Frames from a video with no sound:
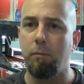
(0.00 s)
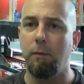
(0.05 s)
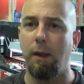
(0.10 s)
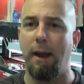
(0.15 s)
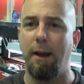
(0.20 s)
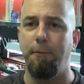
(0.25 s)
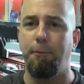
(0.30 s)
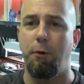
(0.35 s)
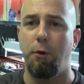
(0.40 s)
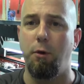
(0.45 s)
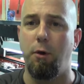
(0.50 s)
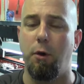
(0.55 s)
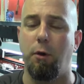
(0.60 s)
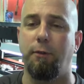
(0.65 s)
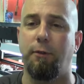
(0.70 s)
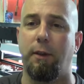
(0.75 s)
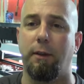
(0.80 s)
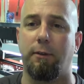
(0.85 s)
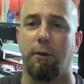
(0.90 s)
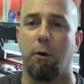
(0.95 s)
And if you
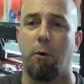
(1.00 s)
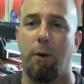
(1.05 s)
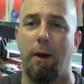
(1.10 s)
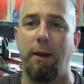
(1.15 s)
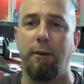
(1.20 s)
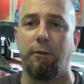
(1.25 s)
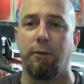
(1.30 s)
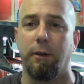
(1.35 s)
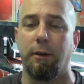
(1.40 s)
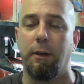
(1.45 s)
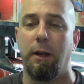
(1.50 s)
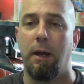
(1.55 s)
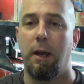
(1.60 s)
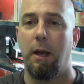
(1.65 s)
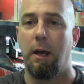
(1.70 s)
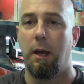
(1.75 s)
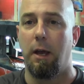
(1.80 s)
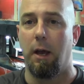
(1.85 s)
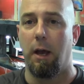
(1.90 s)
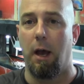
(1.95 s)
use this equation
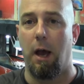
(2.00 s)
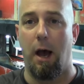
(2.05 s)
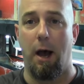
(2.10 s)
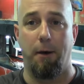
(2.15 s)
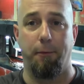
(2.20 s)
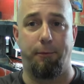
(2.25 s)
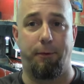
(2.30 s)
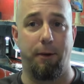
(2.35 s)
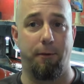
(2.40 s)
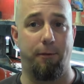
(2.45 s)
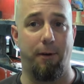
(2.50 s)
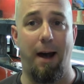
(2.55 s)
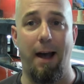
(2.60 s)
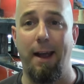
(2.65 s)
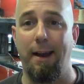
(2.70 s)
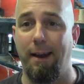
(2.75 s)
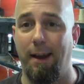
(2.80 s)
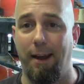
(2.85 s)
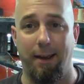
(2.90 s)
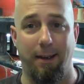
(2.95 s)
of
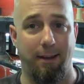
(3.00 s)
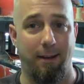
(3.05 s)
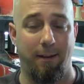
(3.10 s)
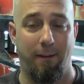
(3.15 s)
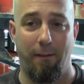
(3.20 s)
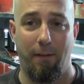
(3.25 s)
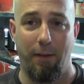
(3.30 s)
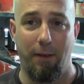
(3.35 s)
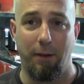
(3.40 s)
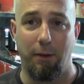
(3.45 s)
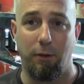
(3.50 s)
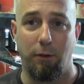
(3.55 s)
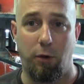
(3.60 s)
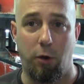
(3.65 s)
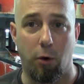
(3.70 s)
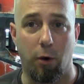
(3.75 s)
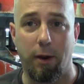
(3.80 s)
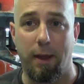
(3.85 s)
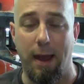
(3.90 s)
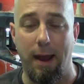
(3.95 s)
dividing
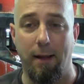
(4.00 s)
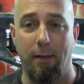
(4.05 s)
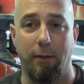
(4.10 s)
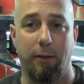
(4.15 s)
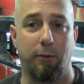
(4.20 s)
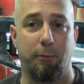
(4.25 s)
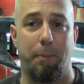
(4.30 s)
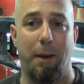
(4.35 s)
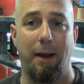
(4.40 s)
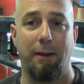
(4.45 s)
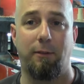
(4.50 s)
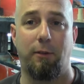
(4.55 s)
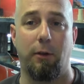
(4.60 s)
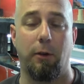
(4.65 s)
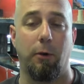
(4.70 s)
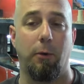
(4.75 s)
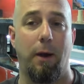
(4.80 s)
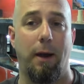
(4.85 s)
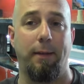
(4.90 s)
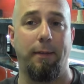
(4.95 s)
your gallons by
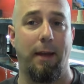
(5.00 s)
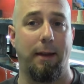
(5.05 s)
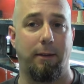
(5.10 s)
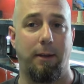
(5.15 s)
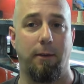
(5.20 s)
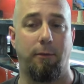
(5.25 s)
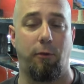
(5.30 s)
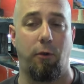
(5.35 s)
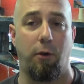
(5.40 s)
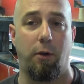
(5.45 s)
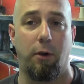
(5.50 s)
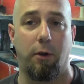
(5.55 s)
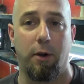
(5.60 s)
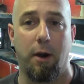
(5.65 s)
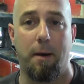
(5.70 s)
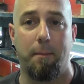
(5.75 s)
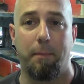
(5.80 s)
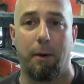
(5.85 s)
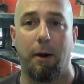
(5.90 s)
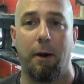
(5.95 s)
2, and that gives you your
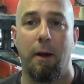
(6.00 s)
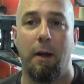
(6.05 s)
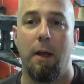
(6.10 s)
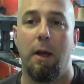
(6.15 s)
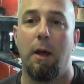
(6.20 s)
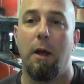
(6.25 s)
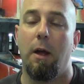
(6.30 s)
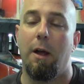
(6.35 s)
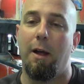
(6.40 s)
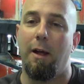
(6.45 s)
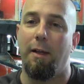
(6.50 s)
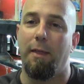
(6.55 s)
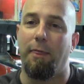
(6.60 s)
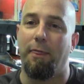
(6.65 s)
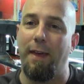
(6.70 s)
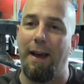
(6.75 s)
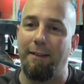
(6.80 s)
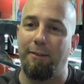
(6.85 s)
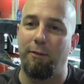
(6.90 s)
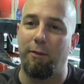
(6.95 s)
number,
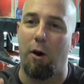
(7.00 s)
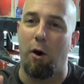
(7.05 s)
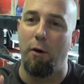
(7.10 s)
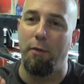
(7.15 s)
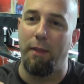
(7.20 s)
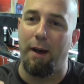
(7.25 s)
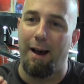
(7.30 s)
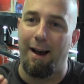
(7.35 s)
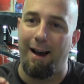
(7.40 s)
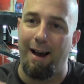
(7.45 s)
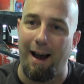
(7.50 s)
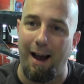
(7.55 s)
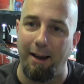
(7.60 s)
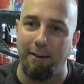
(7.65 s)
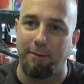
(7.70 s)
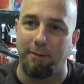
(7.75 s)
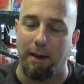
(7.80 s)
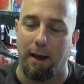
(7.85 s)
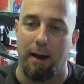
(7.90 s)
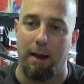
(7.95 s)
that's on the high
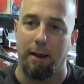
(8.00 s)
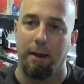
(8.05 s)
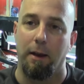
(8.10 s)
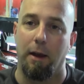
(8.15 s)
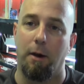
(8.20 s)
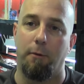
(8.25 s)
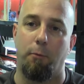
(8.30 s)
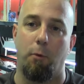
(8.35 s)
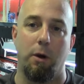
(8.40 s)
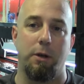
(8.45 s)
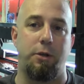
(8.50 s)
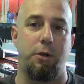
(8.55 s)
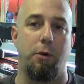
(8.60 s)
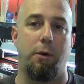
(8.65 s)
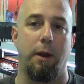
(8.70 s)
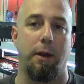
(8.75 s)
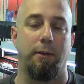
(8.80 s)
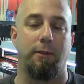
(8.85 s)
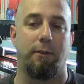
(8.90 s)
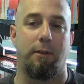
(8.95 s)
side of what you
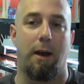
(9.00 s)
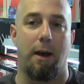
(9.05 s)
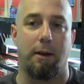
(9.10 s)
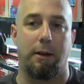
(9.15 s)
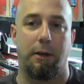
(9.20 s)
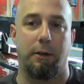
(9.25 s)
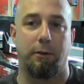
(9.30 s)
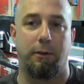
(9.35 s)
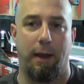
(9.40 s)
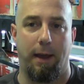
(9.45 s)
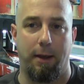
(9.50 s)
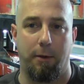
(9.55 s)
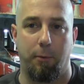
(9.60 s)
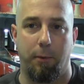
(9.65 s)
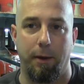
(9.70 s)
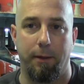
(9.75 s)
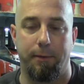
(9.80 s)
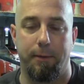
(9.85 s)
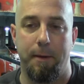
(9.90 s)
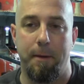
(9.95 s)
can stock your tank
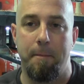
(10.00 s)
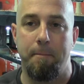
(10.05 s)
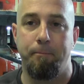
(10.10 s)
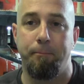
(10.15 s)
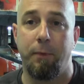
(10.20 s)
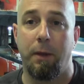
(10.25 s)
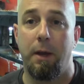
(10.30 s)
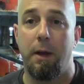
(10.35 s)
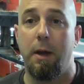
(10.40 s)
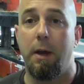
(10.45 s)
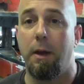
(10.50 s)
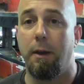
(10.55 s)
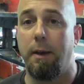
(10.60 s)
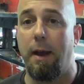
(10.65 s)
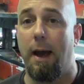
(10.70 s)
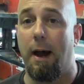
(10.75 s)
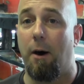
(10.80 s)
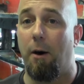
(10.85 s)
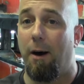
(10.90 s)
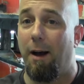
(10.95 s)
with.
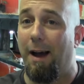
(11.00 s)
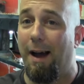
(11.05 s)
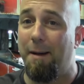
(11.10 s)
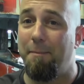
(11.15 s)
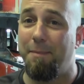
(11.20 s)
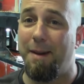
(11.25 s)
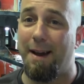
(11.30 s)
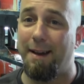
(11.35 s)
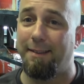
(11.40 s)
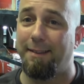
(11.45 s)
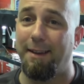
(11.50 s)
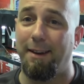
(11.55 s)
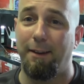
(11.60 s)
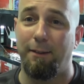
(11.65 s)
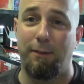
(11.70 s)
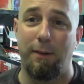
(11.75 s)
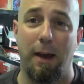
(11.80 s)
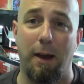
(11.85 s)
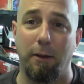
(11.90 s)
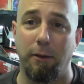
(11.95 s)
Now, I'm not going to
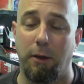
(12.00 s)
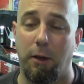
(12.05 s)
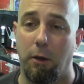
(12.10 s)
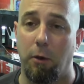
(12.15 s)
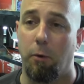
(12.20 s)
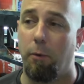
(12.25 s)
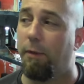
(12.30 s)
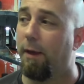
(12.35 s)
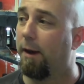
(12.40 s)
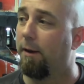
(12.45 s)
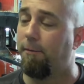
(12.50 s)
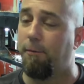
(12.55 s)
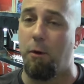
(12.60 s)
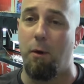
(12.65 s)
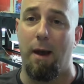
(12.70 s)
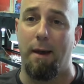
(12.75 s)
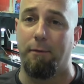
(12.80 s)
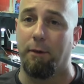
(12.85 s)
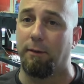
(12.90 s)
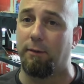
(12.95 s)
tell you that if
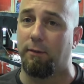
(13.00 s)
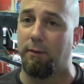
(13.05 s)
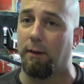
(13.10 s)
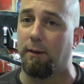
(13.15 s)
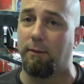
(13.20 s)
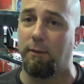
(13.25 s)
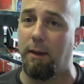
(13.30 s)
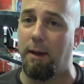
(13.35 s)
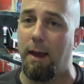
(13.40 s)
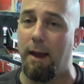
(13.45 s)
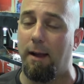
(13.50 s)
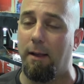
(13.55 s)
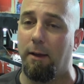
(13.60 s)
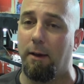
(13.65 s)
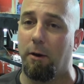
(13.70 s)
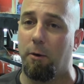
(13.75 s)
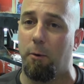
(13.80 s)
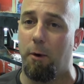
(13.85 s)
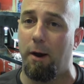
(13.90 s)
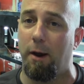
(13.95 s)
you have a
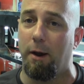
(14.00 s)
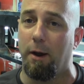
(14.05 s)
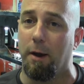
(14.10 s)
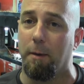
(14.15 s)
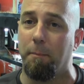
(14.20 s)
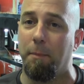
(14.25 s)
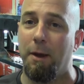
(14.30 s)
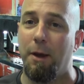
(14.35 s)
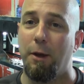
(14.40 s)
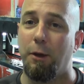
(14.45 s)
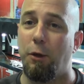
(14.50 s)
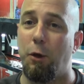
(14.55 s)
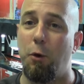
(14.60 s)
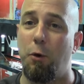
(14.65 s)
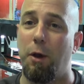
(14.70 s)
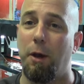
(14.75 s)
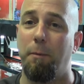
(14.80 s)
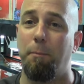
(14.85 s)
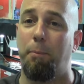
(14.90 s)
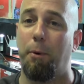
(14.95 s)
60-gallon aquarium, you
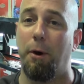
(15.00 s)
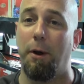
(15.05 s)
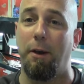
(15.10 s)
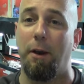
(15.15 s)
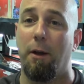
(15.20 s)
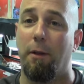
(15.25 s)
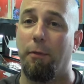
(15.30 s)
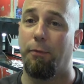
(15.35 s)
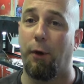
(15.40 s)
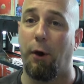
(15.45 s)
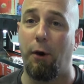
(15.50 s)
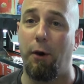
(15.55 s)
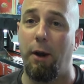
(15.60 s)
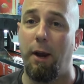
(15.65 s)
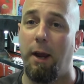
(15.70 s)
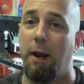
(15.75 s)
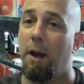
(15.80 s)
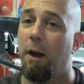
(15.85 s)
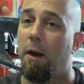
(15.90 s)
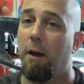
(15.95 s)
can put
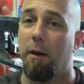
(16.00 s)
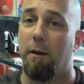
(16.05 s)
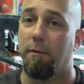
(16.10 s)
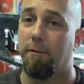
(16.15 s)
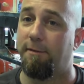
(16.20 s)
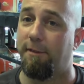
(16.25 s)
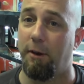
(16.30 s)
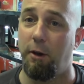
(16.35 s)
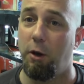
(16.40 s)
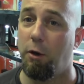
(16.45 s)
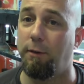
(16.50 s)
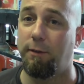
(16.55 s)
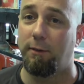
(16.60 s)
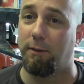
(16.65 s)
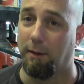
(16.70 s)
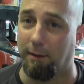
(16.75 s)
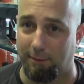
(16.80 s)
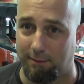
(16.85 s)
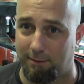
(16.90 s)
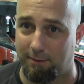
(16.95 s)
30
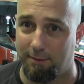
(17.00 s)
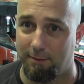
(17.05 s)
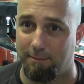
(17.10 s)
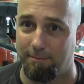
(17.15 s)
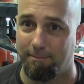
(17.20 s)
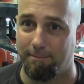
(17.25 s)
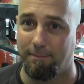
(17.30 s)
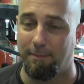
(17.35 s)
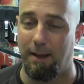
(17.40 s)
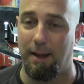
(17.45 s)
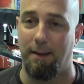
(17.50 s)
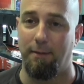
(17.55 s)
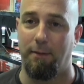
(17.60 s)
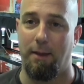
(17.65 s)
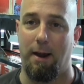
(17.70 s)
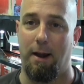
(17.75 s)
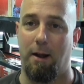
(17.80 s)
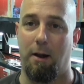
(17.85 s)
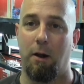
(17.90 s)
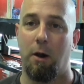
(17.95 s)
venustus in
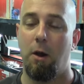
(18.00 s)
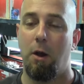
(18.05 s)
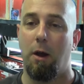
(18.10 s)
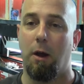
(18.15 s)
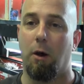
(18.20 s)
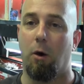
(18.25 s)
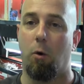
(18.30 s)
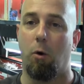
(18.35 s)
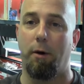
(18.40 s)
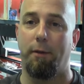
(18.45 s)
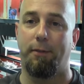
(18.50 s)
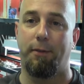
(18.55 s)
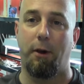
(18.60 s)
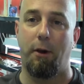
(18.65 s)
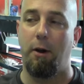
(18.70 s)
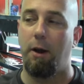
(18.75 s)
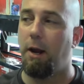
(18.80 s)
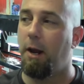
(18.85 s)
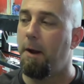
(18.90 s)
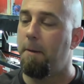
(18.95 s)
there, or
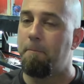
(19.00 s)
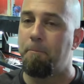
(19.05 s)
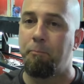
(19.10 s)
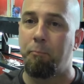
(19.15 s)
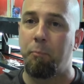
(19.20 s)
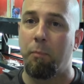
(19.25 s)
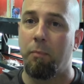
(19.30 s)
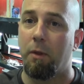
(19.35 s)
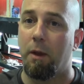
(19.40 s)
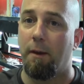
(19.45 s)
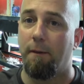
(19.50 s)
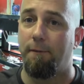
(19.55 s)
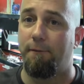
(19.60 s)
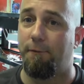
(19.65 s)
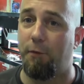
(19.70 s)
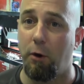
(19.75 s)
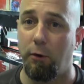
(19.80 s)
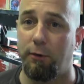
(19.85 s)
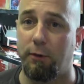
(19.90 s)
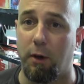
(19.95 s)
30
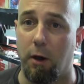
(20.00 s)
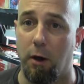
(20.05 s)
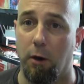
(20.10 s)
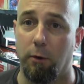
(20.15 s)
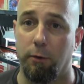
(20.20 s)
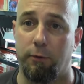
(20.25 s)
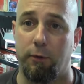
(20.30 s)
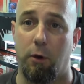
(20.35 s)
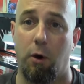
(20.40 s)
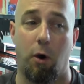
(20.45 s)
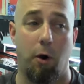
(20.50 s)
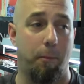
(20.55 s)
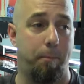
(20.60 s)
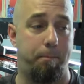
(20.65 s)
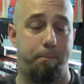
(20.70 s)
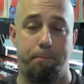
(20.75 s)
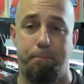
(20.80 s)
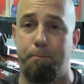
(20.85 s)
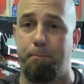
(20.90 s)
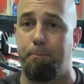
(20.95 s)
fuscos, or
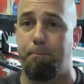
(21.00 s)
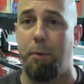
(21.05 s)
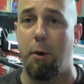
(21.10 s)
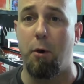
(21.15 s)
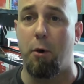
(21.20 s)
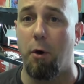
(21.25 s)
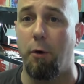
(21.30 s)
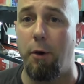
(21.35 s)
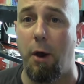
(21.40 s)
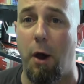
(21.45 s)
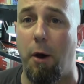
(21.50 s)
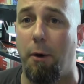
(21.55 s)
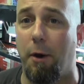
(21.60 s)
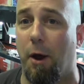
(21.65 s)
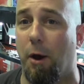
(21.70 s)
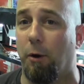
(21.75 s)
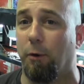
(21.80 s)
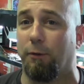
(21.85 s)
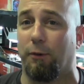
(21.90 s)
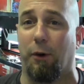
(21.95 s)

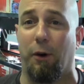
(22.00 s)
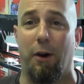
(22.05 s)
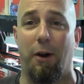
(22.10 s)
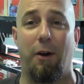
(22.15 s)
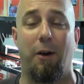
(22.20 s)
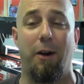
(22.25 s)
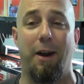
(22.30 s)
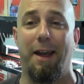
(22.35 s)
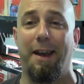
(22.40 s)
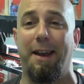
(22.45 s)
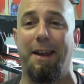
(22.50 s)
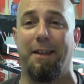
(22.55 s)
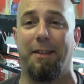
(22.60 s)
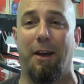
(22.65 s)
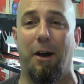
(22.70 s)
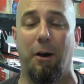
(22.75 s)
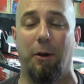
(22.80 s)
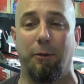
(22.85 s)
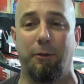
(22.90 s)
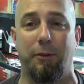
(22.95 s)
buconotos, or any of
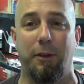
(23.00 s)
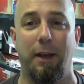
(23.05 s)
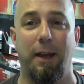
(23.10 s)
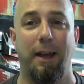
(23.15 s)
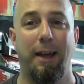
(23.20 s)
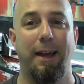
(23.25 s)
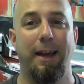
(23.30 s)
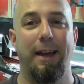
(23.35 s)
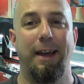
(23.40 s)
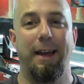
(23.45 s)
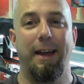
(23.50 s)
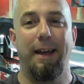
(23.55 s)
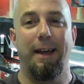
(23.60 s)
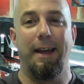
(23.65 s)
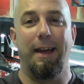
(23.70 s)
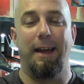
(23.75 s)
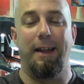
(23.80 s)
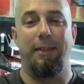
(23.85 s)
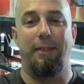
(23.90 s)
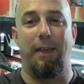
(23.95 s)
those
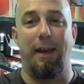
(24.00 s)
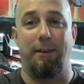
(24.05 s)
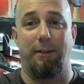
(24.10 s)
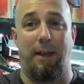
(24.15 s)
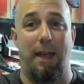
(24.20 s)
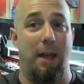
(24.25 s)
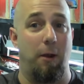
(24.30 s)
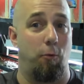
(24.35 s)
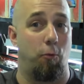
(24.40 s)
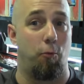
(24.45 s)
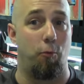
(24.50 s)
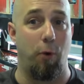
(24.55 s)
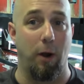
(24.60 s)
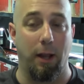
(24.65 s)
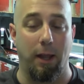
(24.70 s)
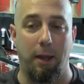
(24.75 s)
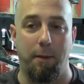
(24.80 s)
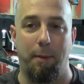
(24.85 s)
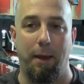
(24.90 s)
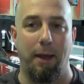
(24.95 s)
that get
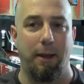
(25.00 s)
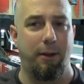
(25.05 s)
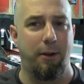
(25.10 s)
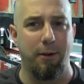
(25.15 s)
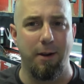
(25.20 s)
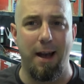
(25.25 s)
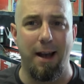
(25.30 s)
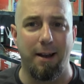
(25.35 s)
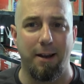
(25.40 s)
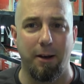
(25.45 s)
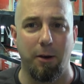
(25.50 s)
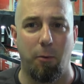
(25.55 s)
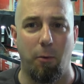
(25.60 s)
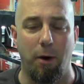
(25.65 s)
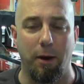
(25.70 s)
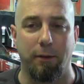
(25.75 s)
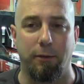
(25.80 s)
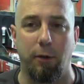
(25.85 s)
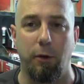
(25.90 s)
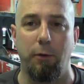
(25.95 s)
really big. You're not going to
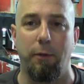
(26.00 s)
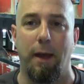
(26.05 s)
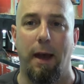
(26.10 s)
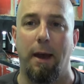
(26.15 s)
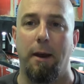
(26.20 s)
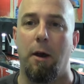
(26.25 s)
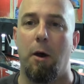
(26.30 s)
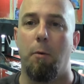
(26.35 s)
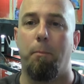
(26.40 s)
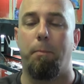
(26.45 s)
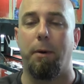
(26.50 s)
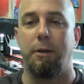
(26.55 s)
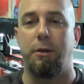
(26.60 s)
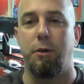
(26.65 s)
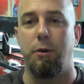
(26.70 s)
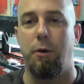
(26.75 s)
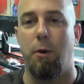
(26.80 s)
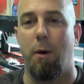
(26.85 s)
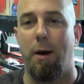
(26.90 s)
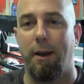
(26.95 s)
want to do that, but
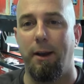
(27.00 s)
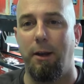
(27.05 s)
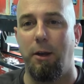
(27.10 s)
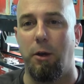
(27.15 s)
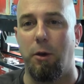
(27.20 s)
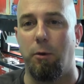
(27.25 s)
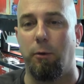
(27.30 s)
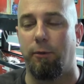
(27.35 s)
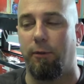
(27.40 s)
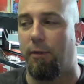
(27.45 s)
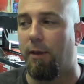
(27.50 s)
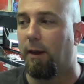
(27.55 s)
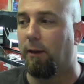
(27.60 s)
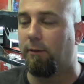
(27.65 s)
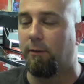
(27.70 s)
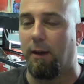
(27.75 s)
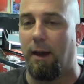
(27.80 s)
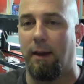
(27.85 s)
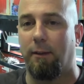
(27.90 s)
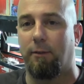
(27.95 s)
you want to use
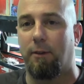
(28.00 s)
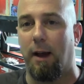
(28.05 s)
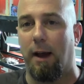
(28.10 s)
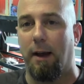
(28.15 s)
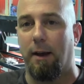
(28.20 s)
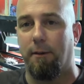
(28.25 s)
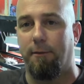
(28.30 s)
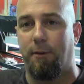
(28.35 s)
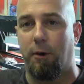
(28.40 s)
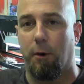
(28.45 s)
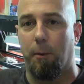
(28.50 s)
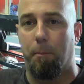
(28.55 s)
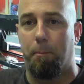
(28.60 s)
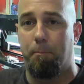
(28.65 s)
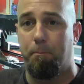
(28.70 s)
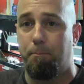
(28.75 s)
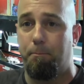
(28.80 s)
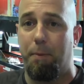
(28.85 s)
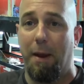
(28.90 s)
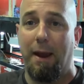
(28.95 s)
this as kind of your
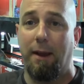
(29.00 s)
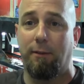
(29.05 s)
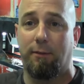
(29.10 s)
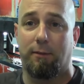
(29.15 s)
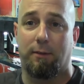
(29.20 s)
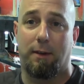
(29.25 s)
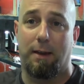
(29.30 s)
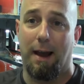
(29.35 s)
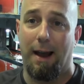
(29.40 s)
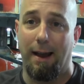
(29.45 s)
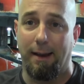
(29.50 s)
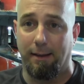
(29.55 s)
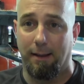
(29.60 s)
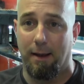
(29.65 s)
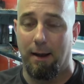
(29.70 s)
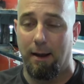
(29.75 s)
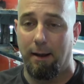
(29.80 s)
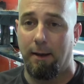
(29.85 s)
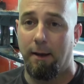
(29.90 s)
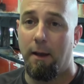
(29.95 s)
base
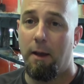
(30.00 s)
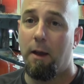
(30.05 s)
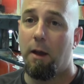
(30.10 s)
guideline.